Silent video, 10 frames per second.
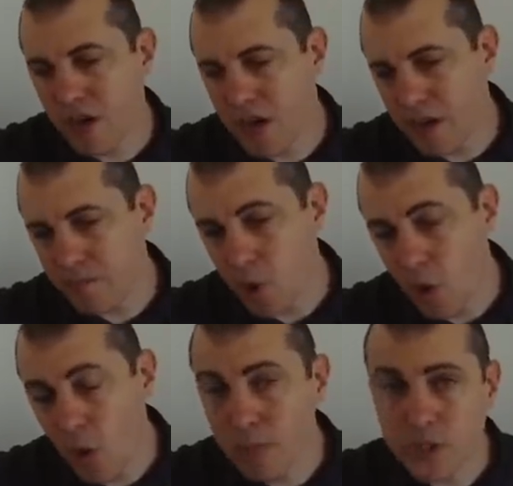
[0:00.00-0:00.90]
um,
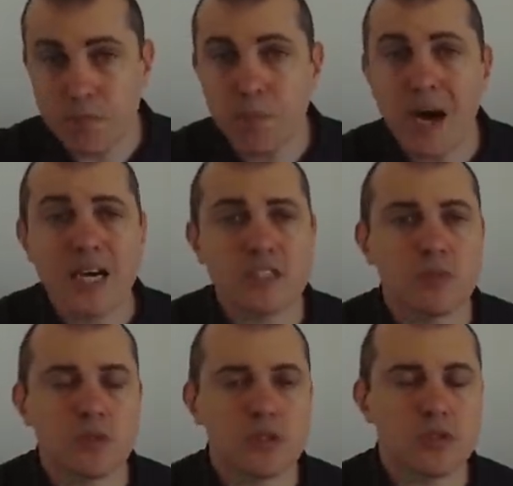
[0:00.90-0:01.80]
almost
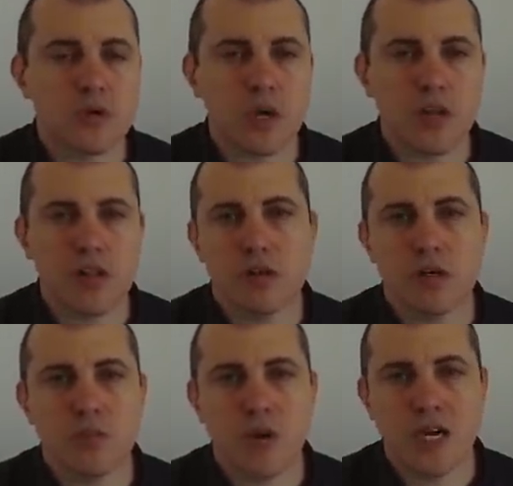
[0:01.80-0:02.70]
impossible to do on
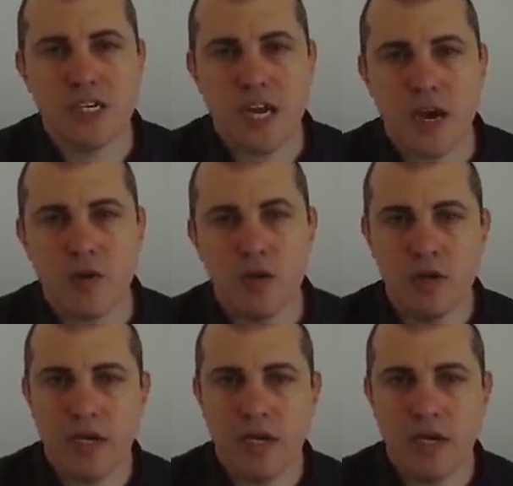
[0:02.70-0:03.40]
Ethereum right now.